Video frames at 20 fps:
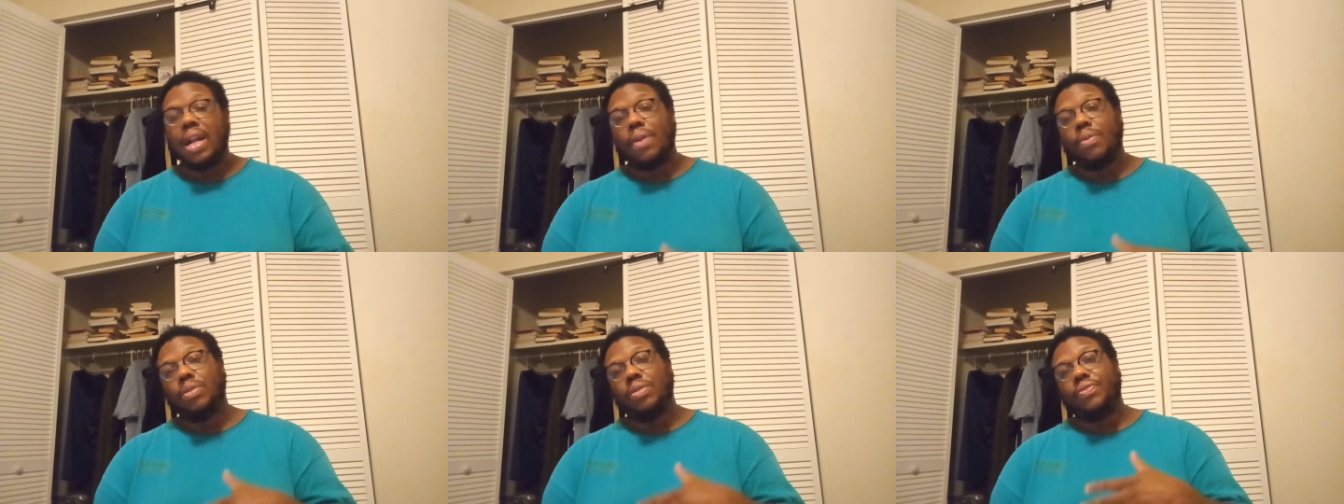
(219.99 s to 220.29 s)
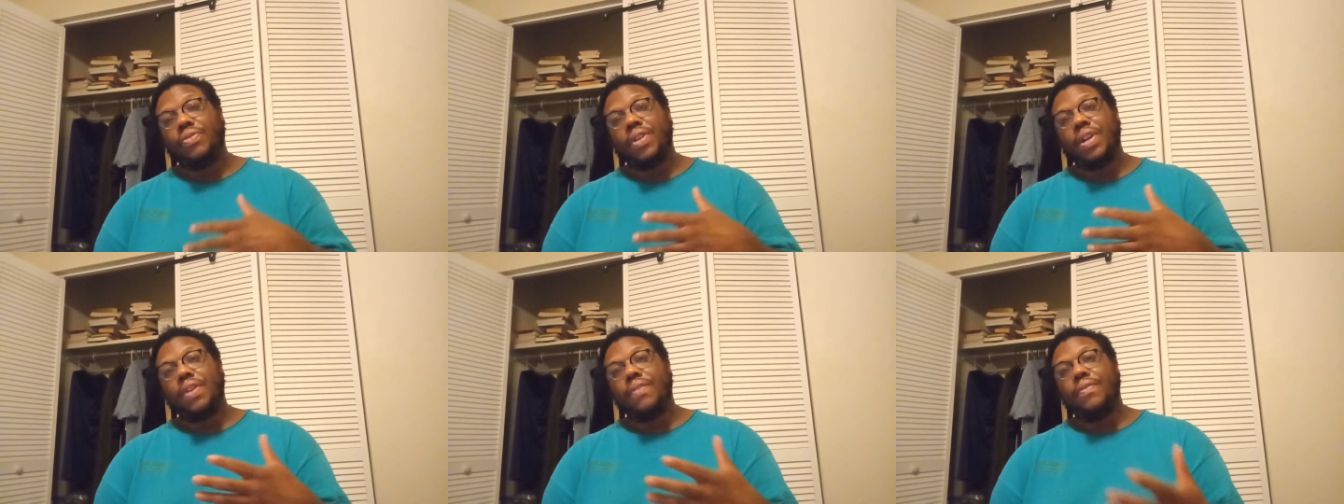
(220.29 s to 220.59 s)
I was
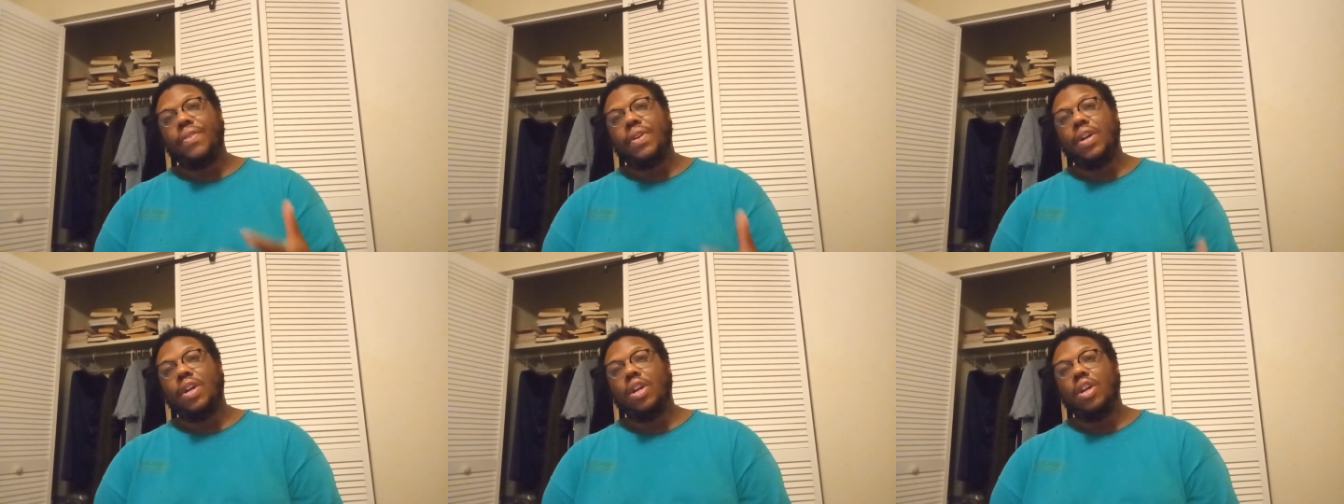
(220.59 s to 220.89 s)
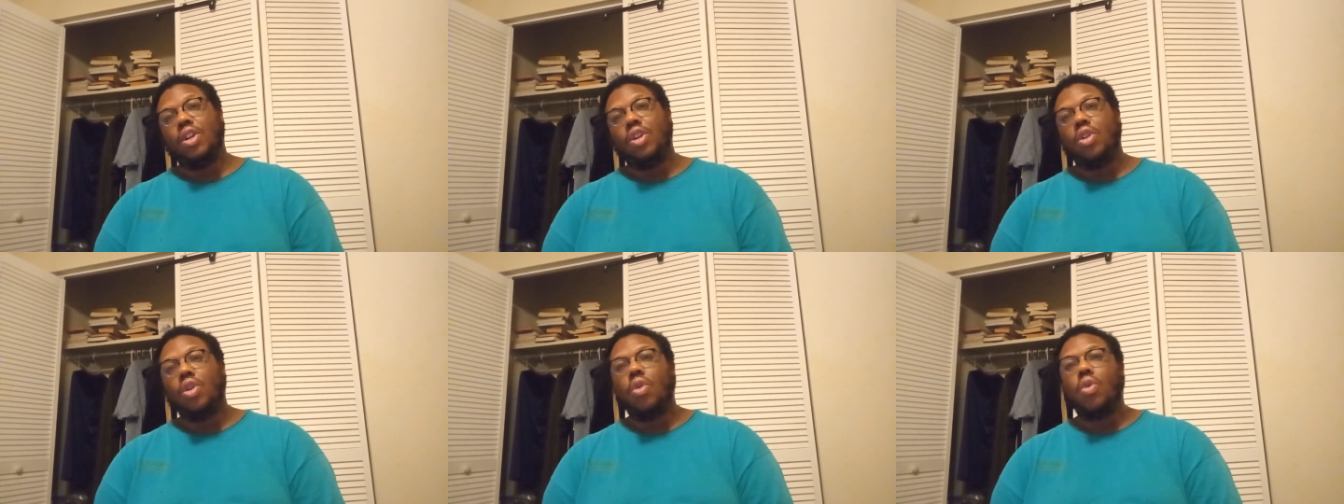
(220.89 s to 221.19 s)
very,
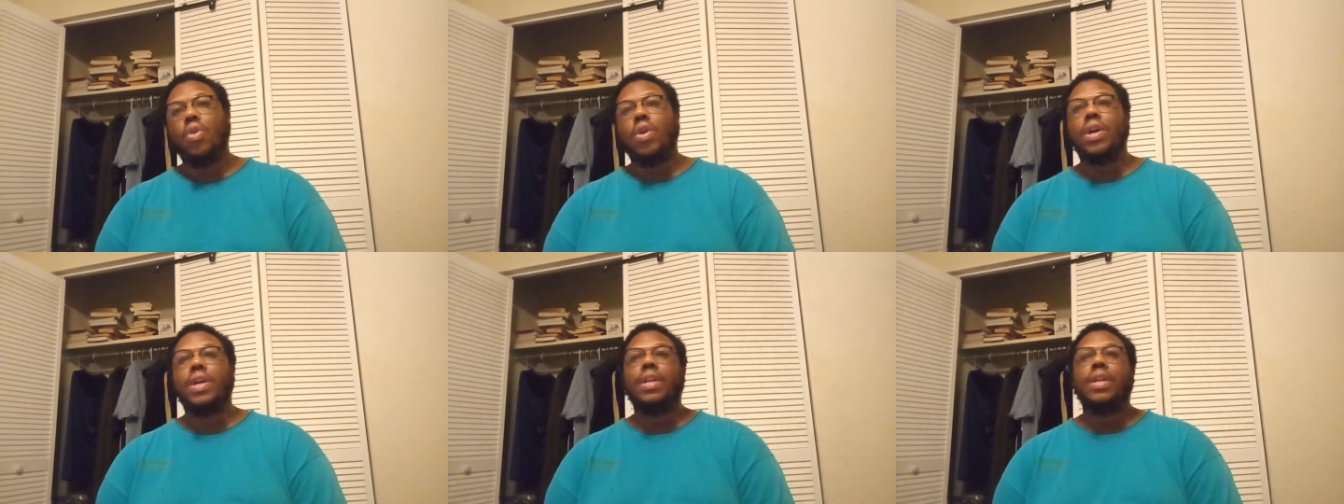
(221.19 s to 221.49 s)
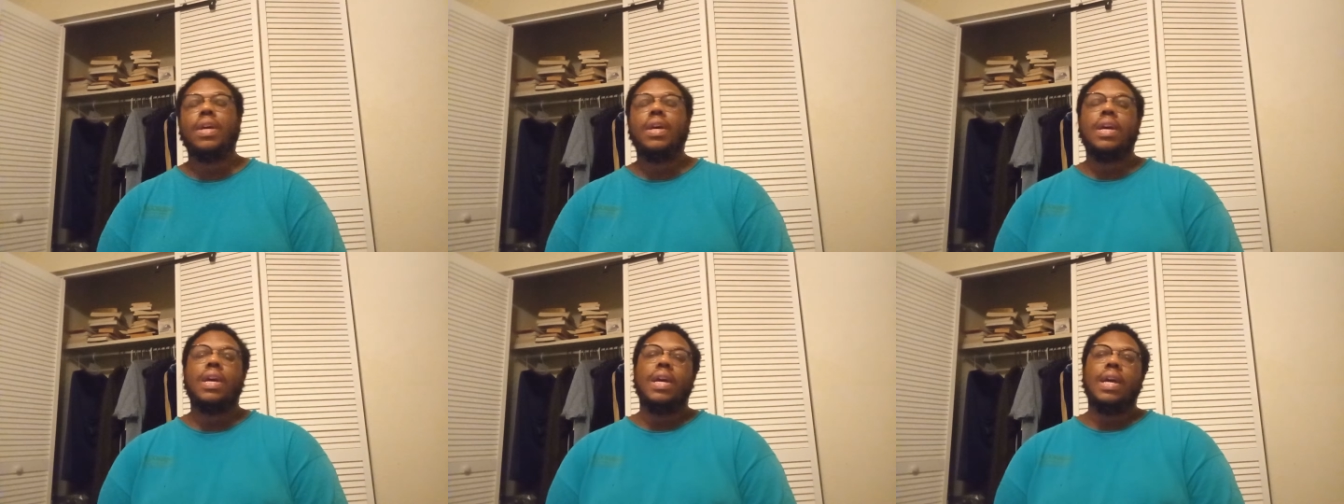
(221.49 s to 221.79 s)
very annoyed.
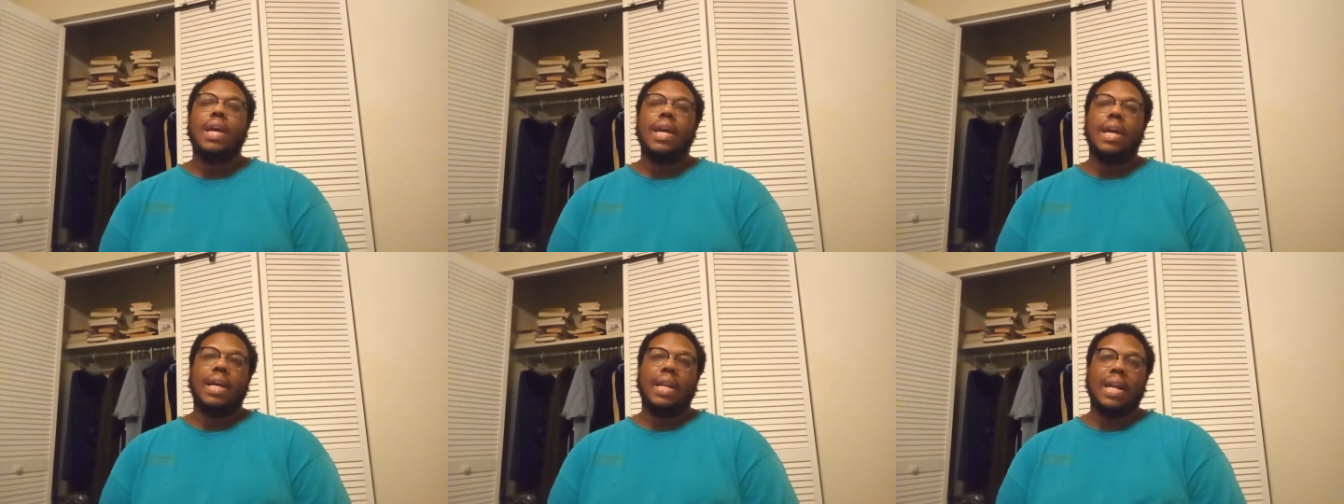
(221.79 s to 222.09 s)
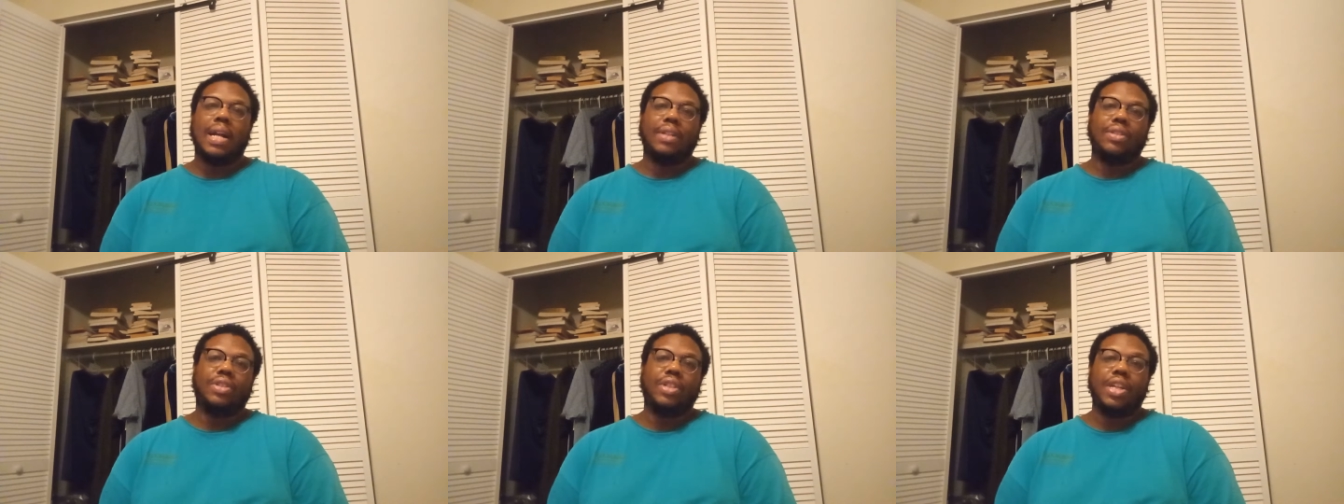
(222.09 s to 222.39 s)
And
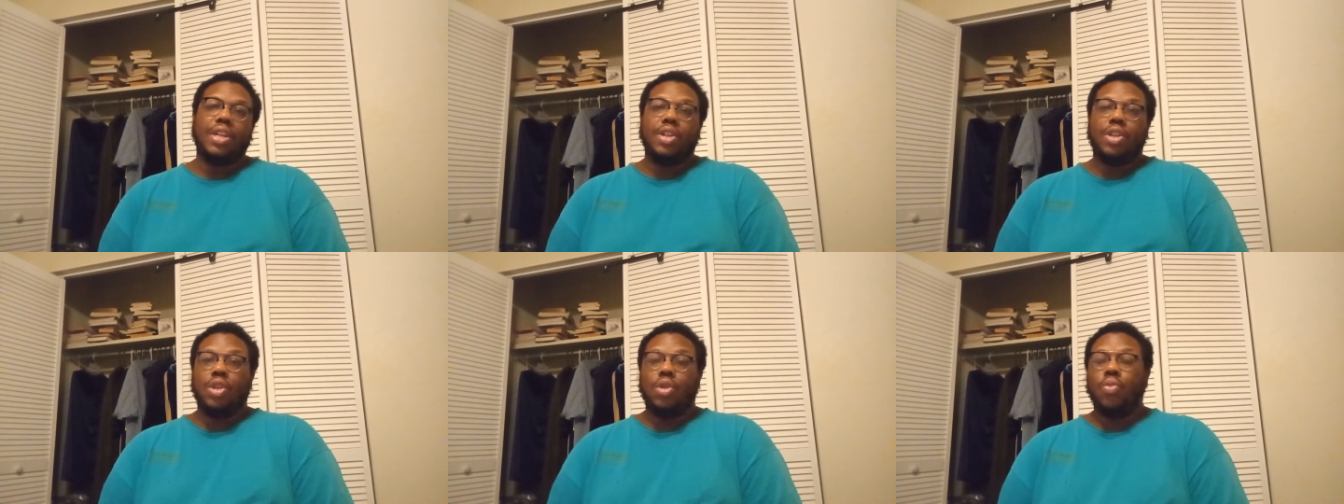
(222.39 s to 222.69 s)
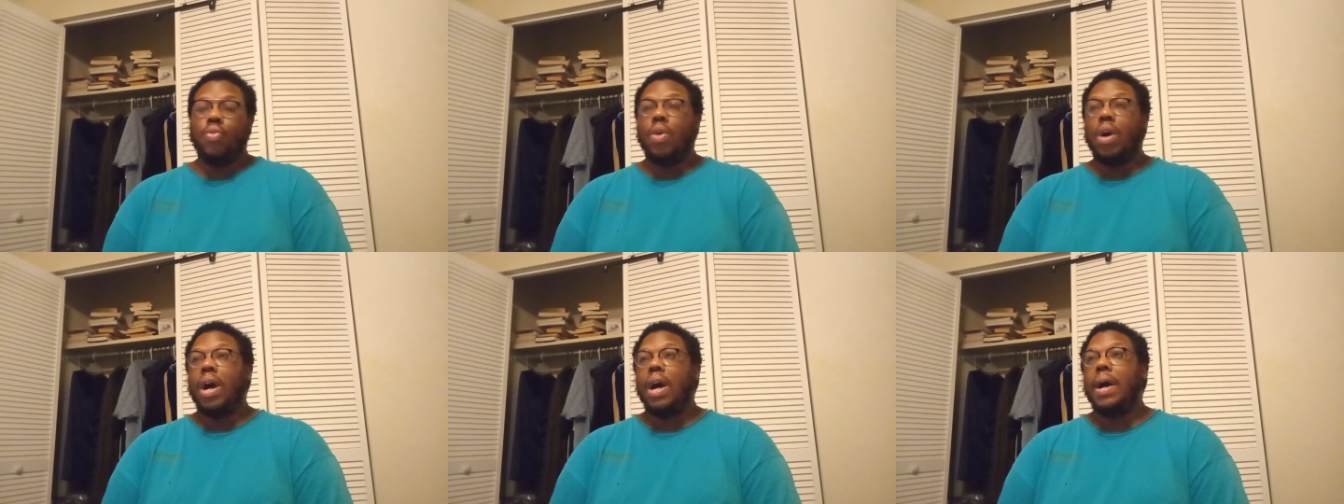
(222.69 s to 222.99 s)
I'll tell
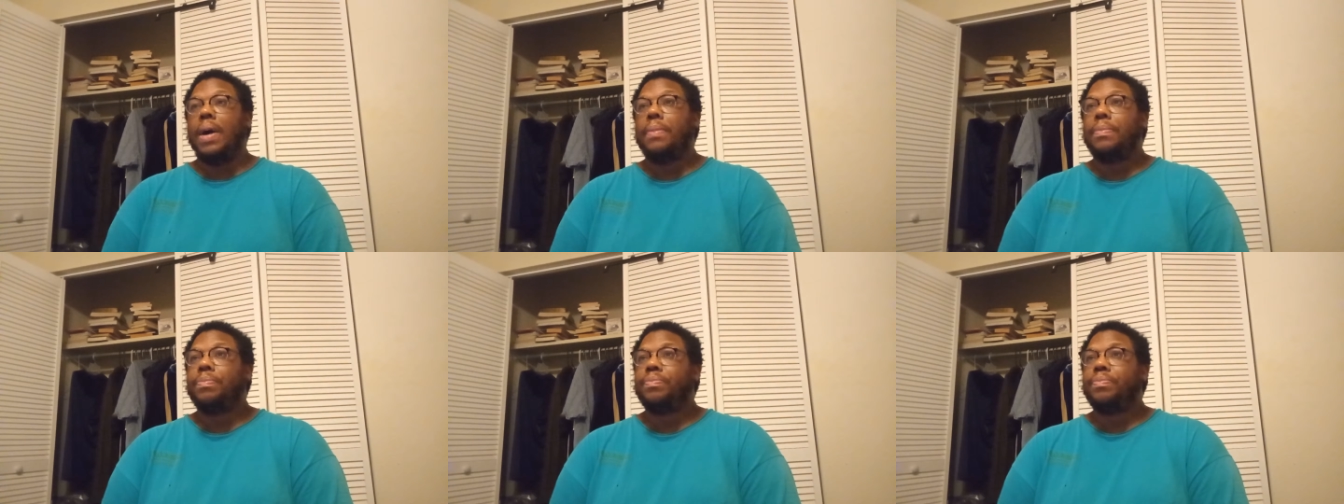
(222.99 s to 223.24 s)
you why.